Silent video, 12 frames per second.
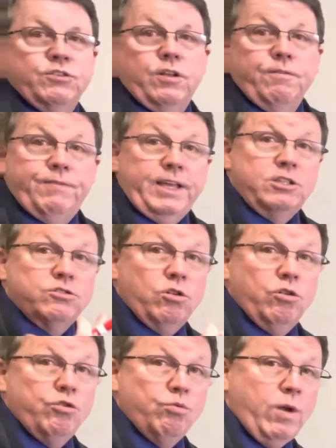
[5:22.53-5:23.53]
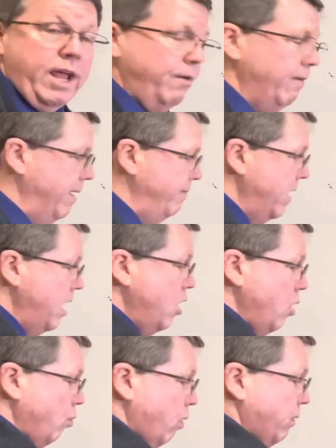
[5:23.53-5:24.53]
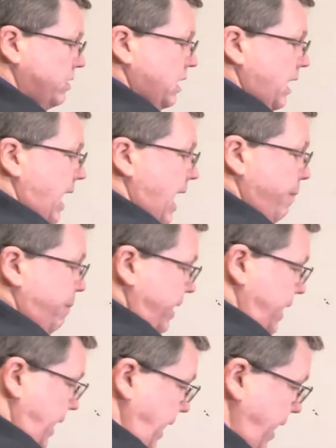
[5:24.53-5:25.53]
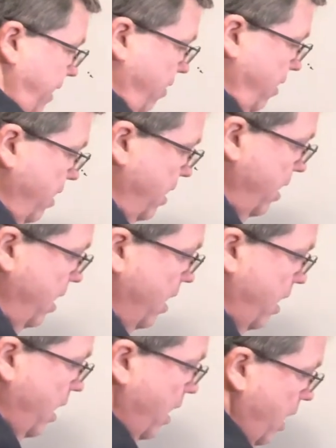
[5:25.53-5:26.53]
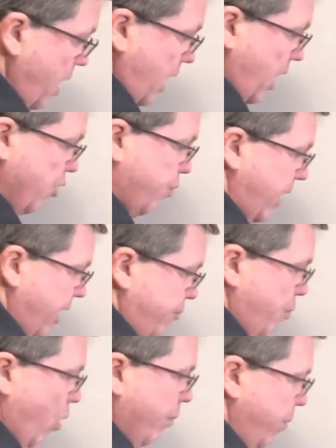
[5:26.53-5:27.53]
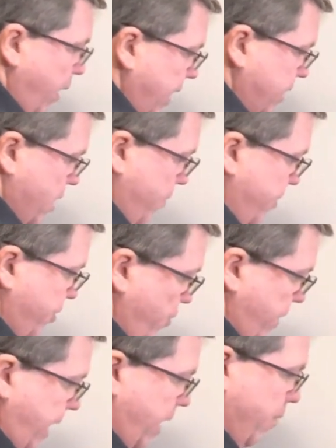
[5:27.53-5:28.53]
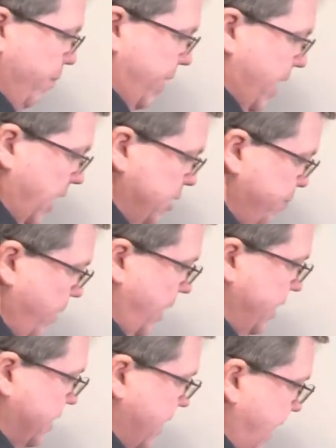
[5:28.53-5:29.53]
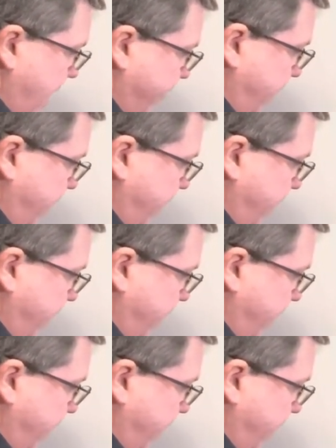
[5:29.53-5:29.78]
Their face turns red, right? Well, what's gonna happen here is we're gonna have more blood coming through here, and because blood is gonna have